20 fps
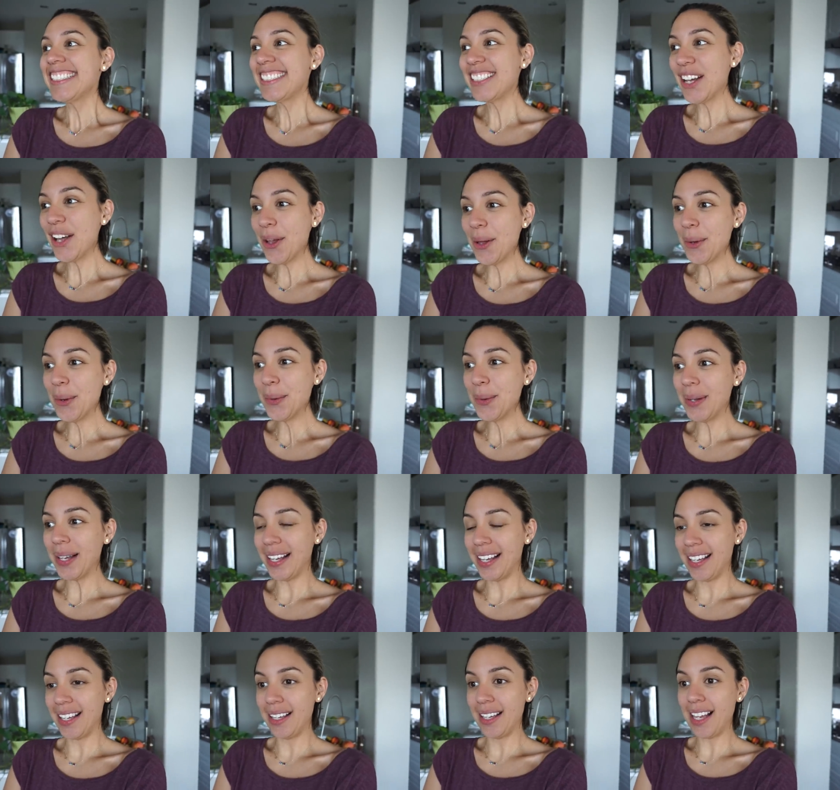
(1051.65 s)
so
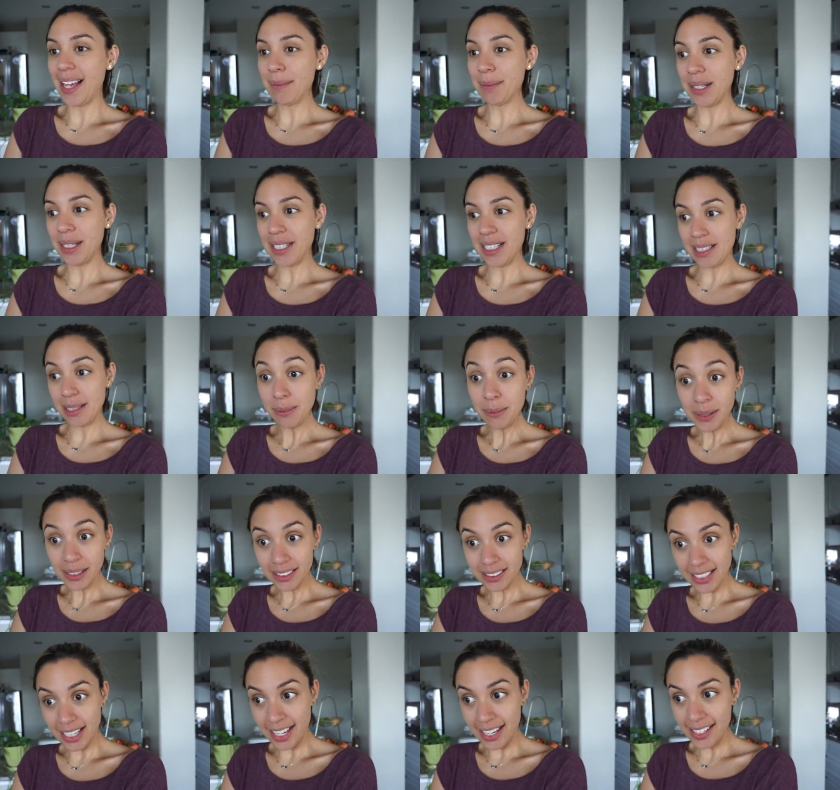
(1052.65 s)
uh, I'm gonna get some
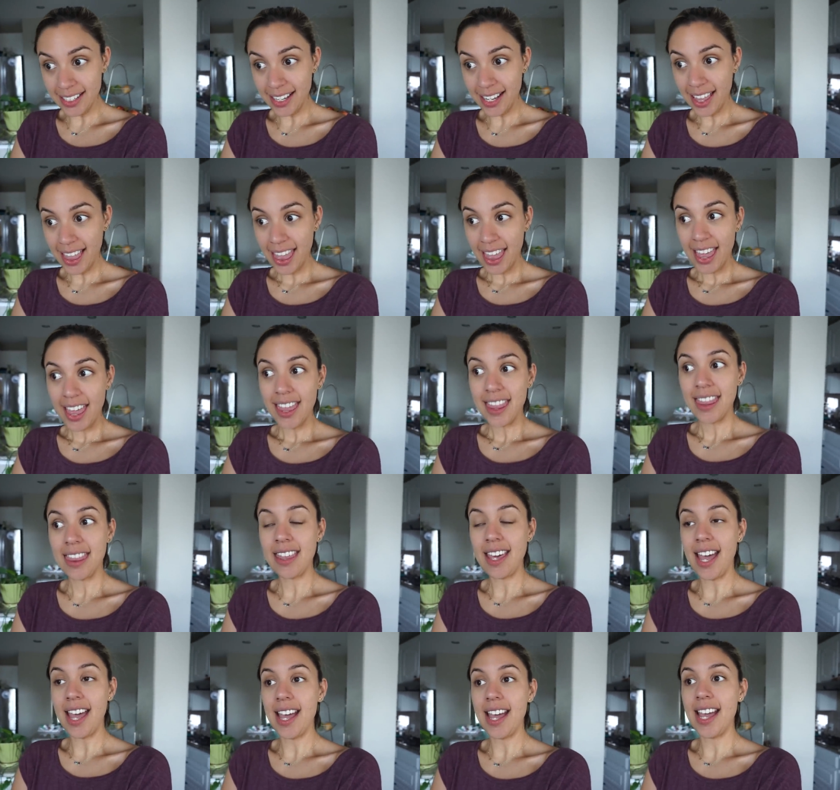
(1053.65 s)
work done
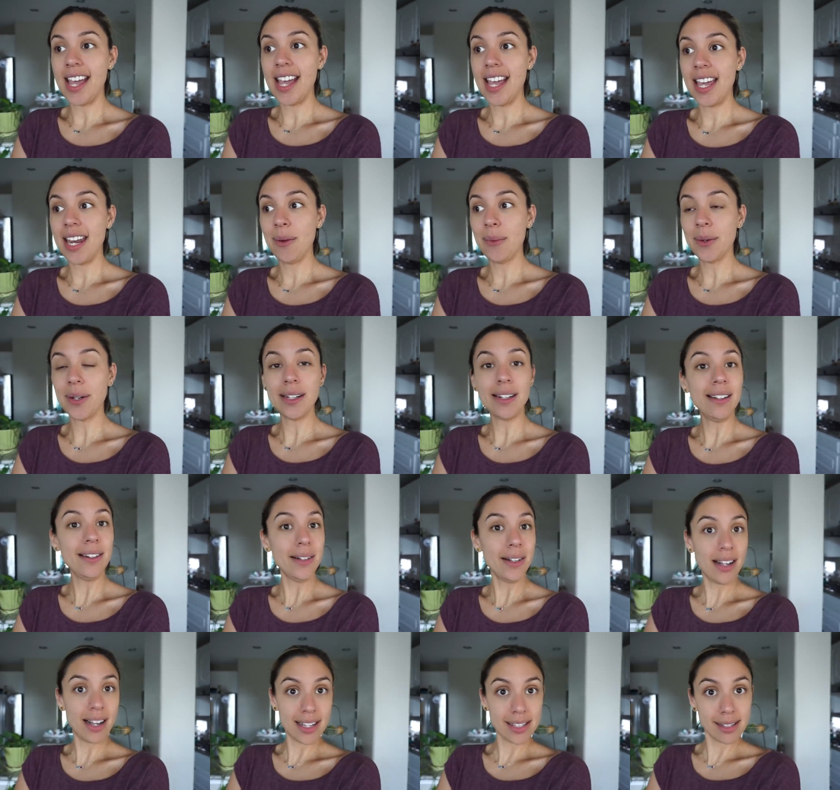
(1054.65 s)
then we're gonna
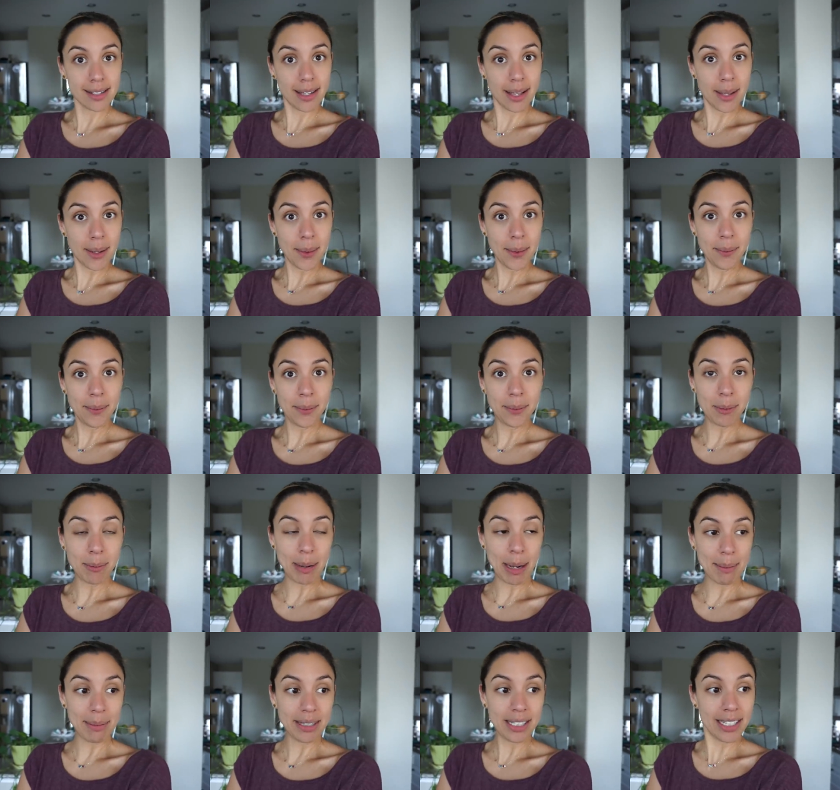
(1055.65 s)
go to Costco. We'll
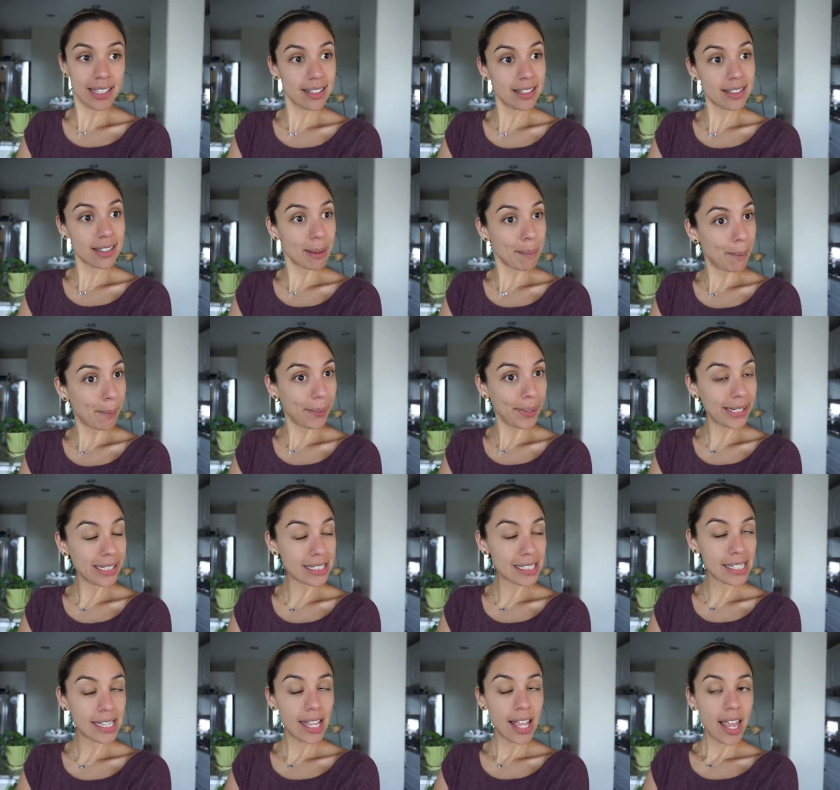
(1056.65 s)
probably eat at some
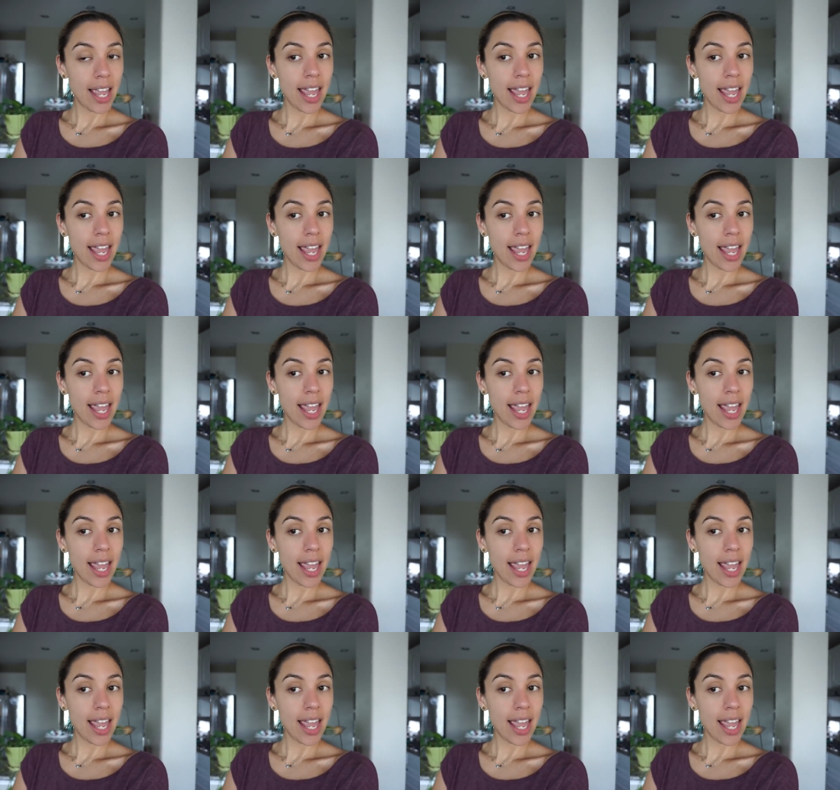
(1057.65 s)
point.